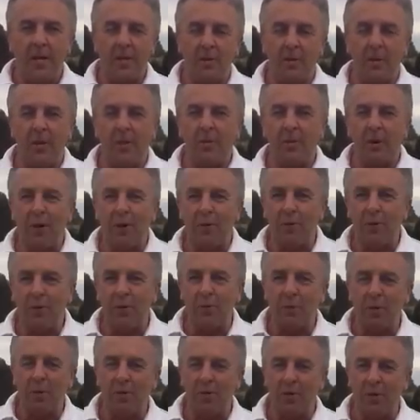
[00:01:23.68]
2012 was
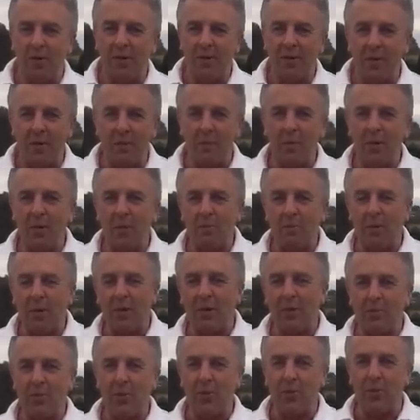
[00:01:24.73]
a bit of a
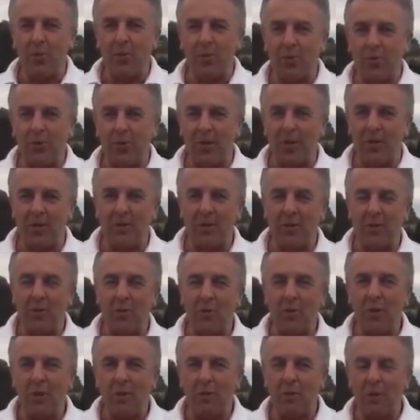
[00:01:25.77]
mishmash of all sorts of things, and not
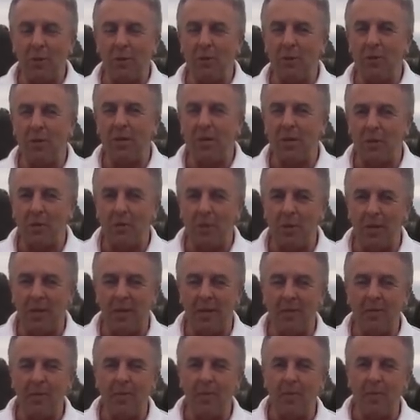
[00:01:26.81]
really what I wanted it to be.
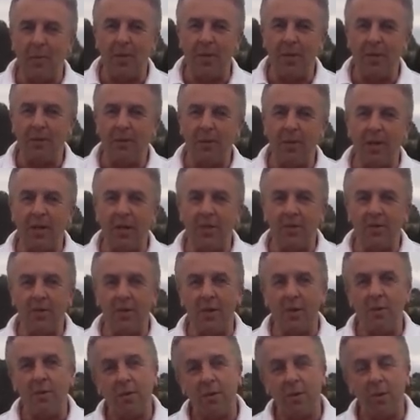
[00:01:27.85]
But nevertheless, you
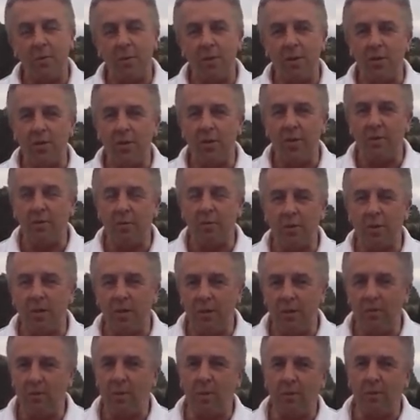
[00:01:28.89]
know, competition, everybody
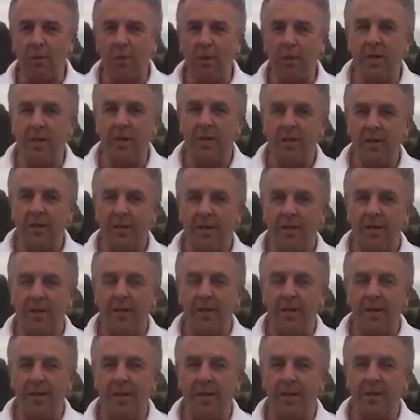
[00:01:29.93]
did really well
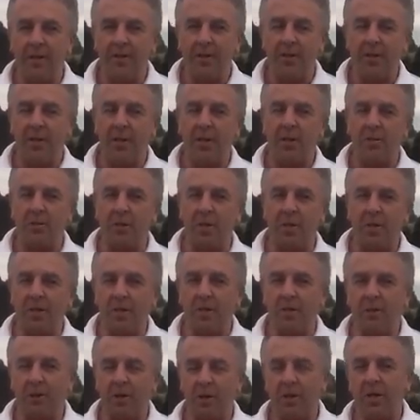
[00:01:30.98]
under the circumstances
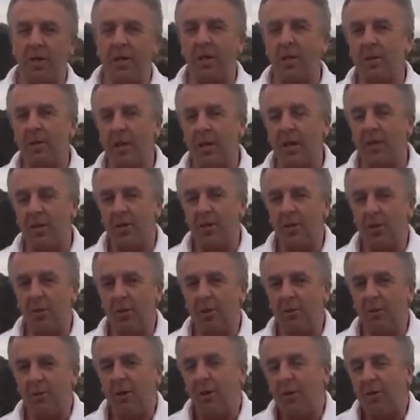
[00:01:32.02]
to actually get the show on
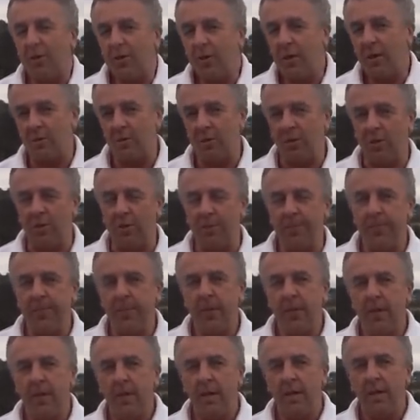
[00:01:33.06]
the road. So that was good.
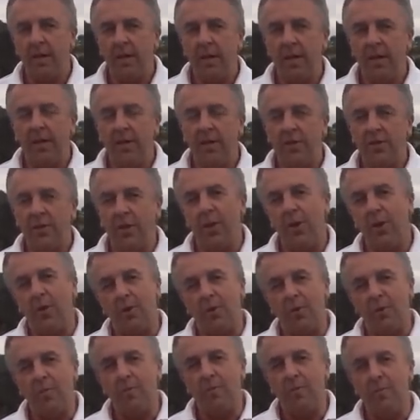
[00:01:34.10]
So
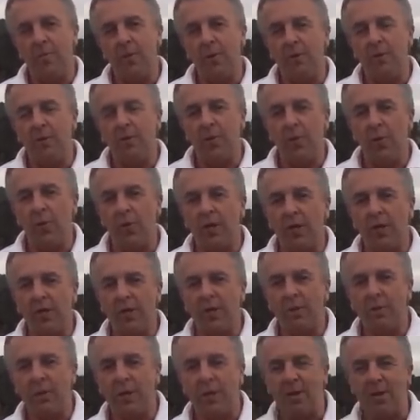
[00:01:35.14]
moving forward into
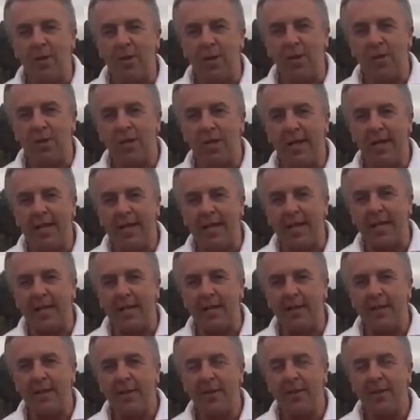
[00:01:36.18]
2013,